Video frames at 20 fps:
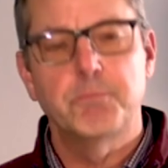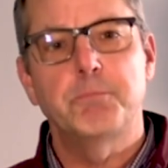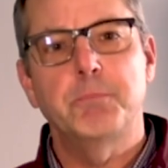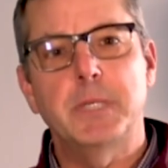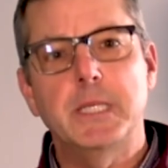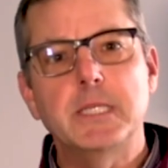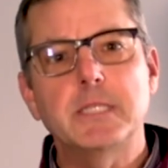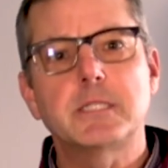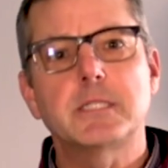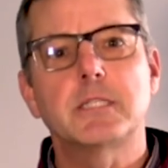
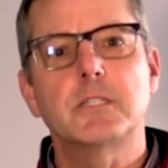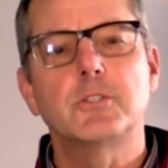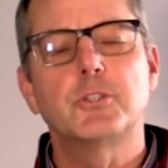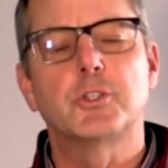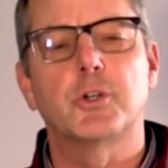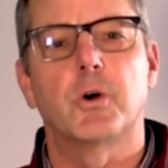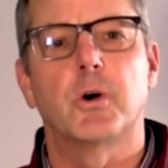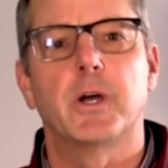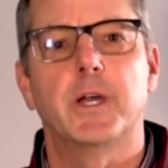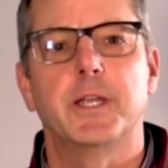Peace and
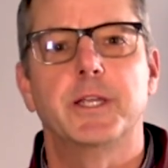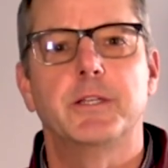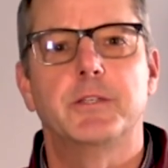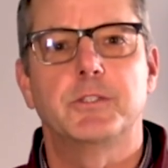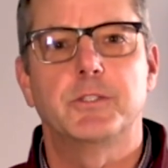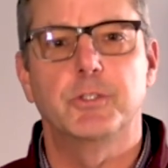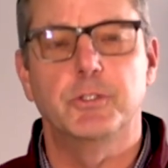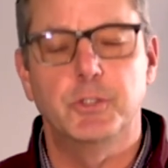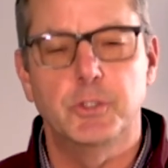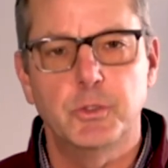joy
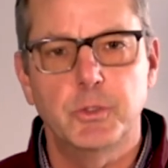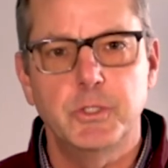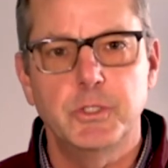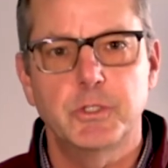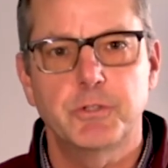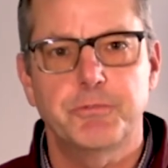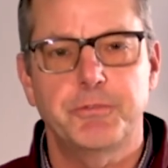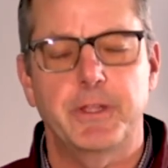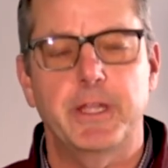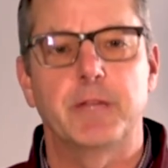to you and
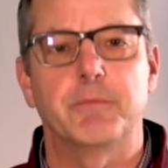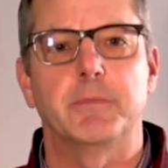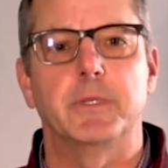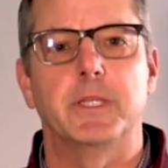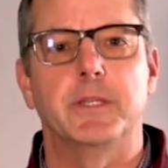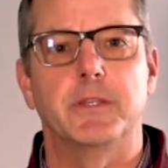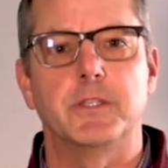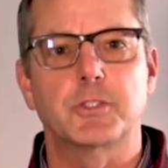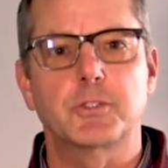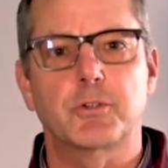your
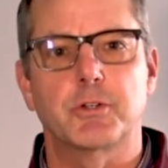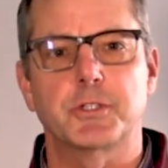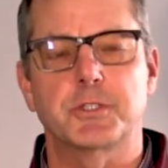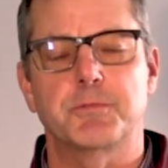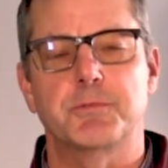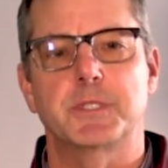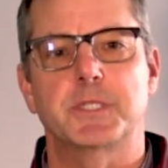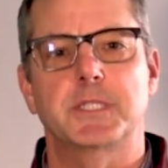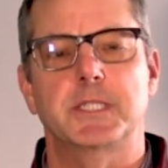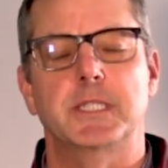family this
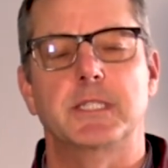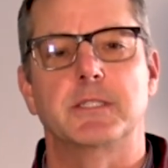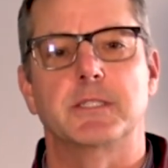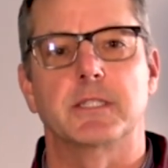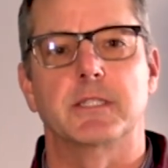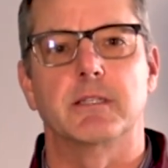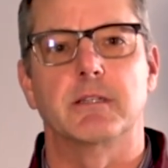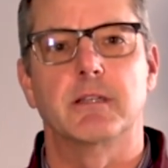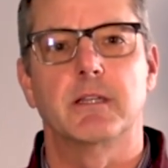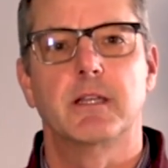Christmas
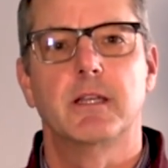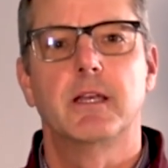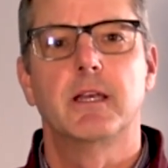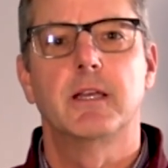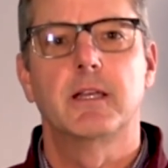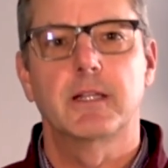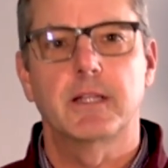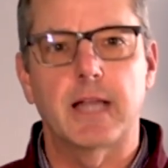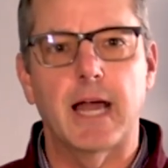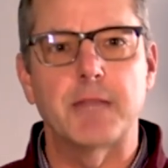season.
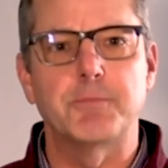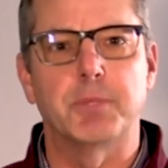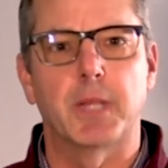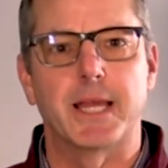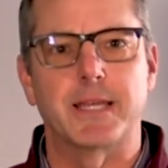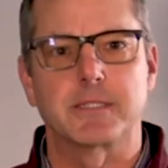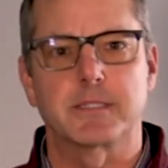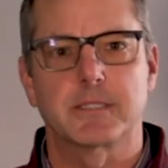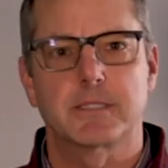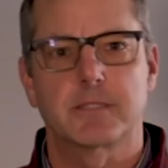God
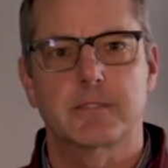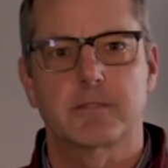bless.